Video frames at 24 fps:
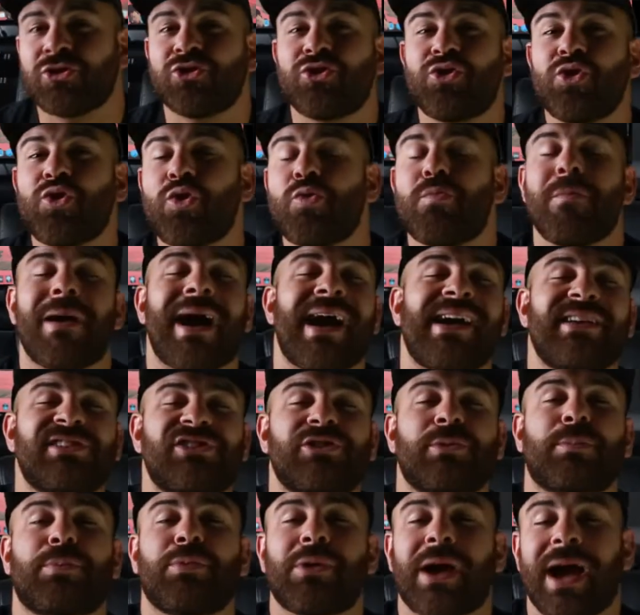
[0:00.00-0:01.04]
To my
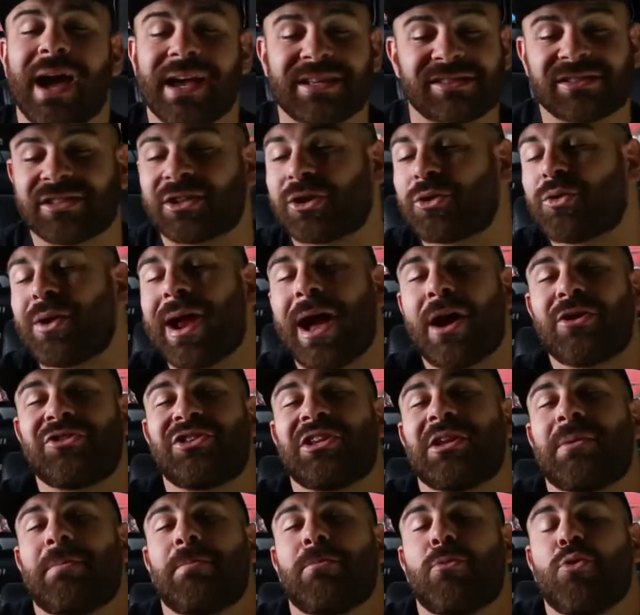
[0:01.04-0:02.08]
surprise, the crowd
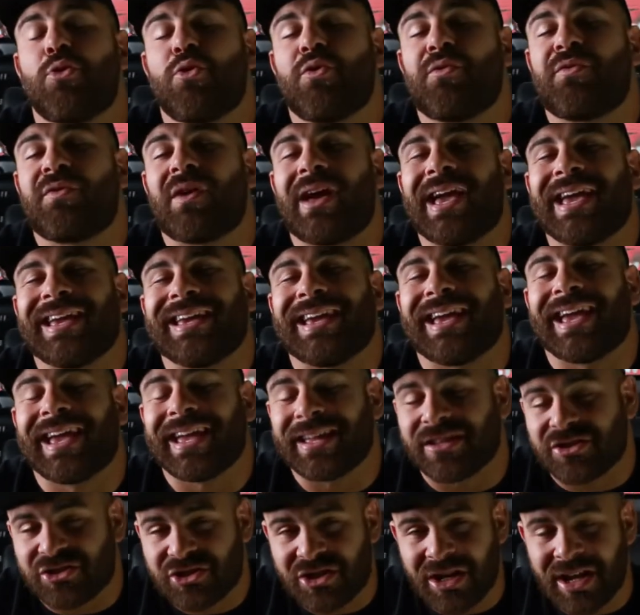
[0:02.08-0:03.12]
didn't move an
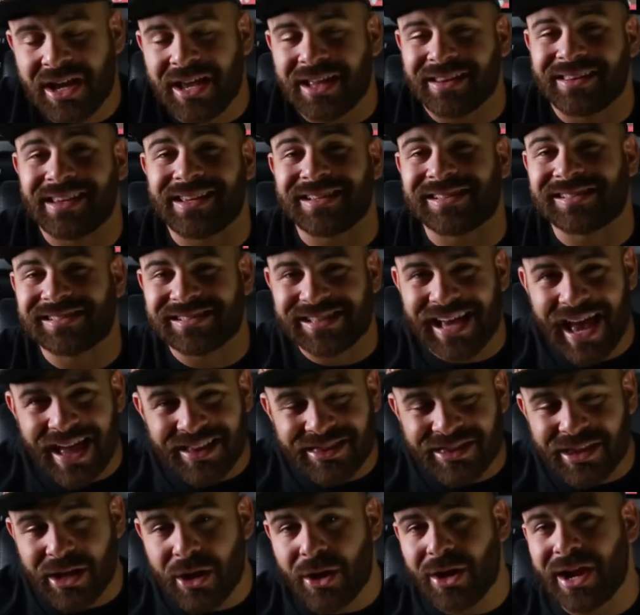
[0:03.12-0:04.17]
inch. They
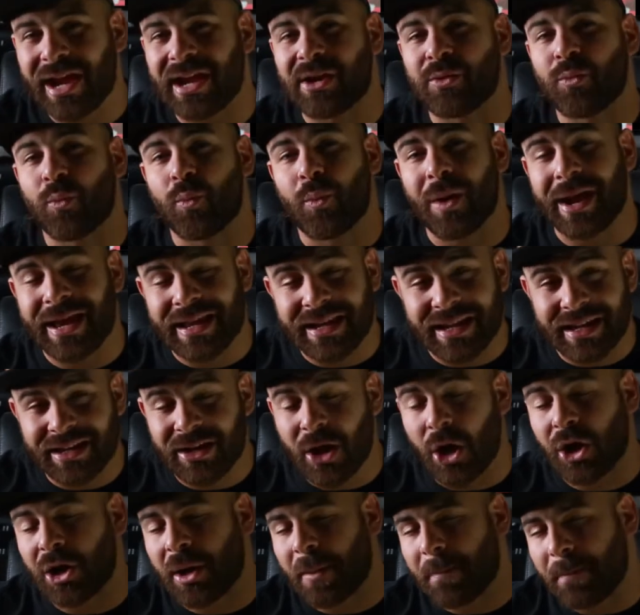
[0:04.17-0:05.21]
sat there and waited
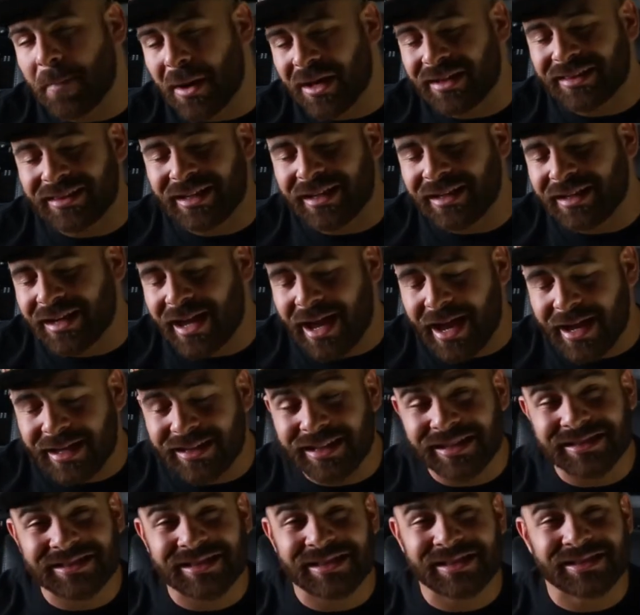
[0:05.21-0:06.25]
on a Monday
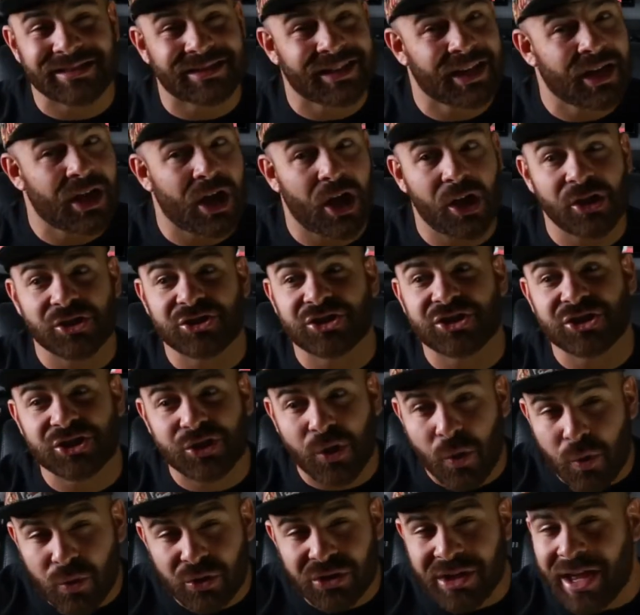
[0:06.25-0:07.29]
night. This is a
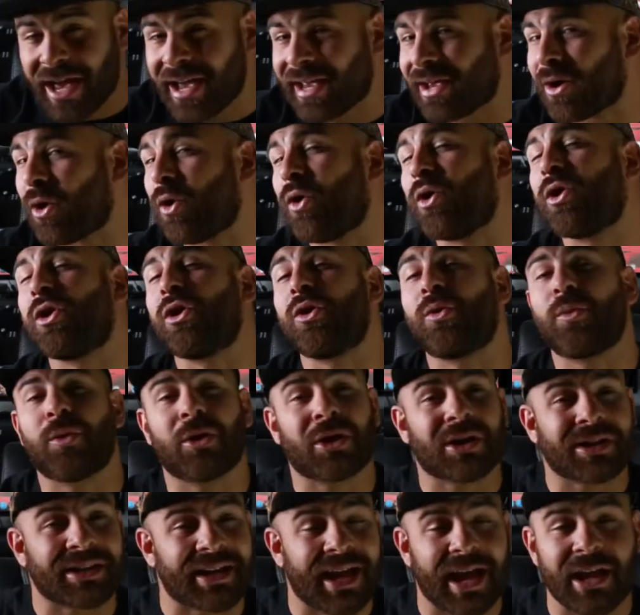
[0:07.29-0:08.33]
school night or a
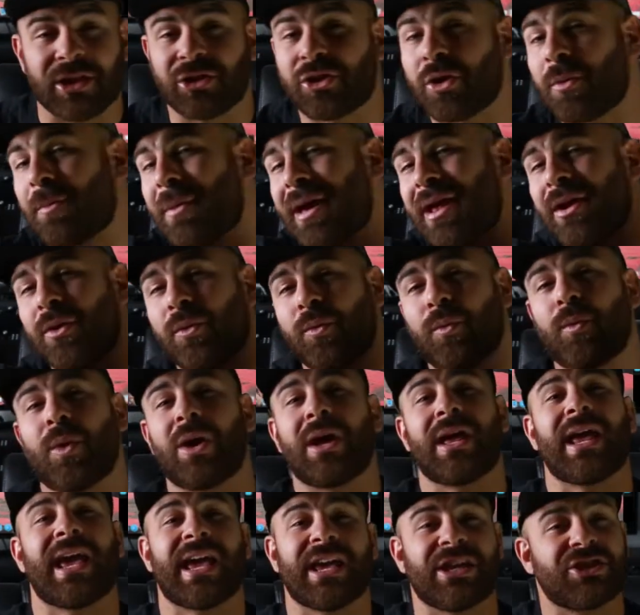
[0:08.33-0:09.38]
work night, no matter
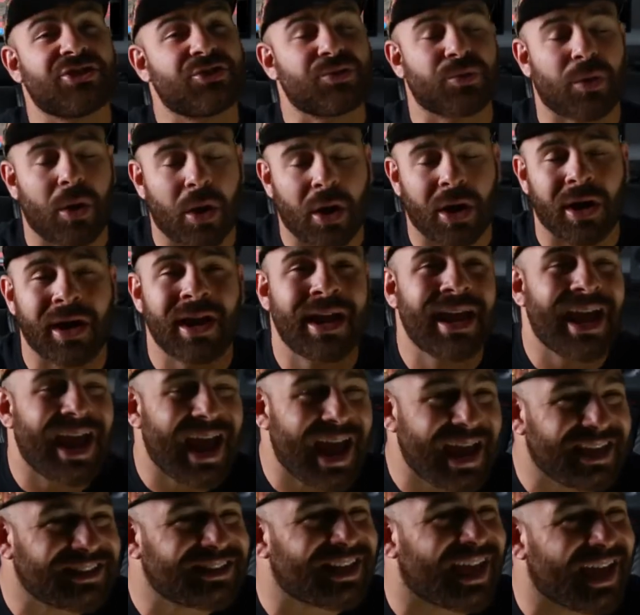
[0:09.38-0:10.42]
what age you are.
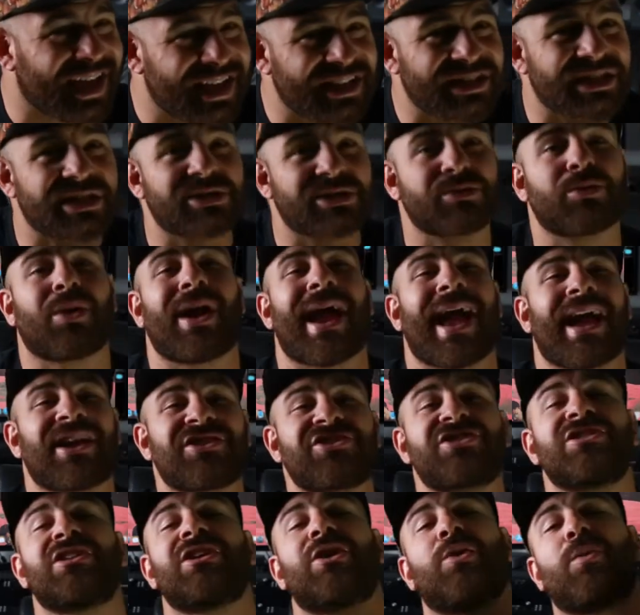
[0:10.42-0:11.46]
And the ages were
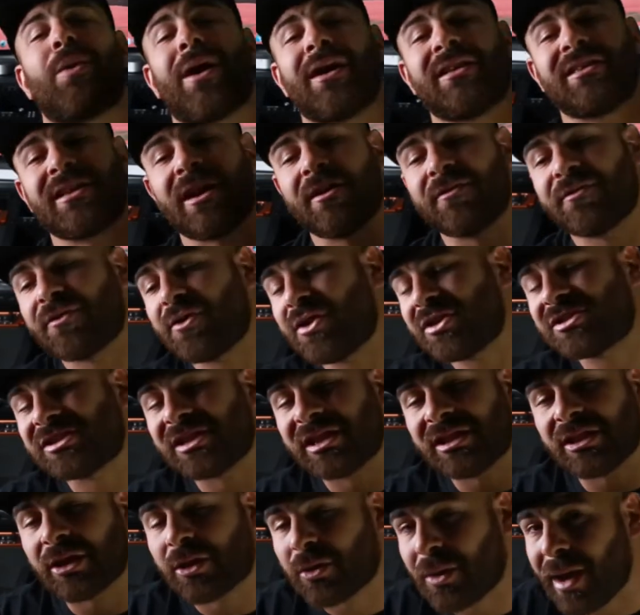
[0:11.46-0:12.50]
actually quite diverse
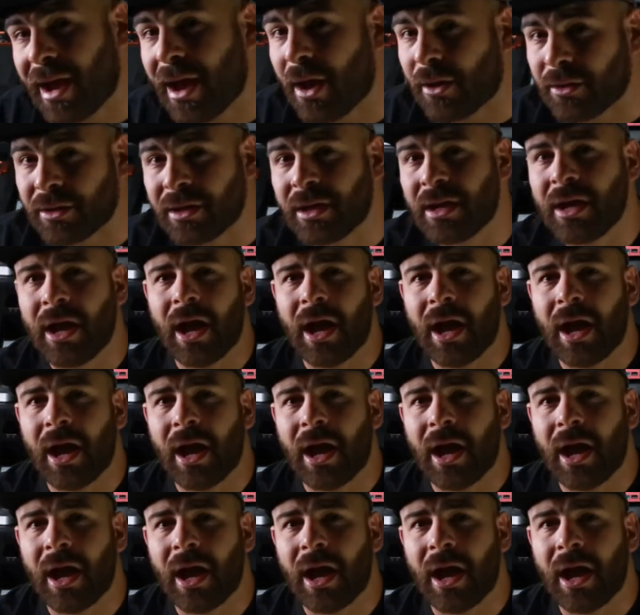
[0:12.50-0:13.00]
in the crowd.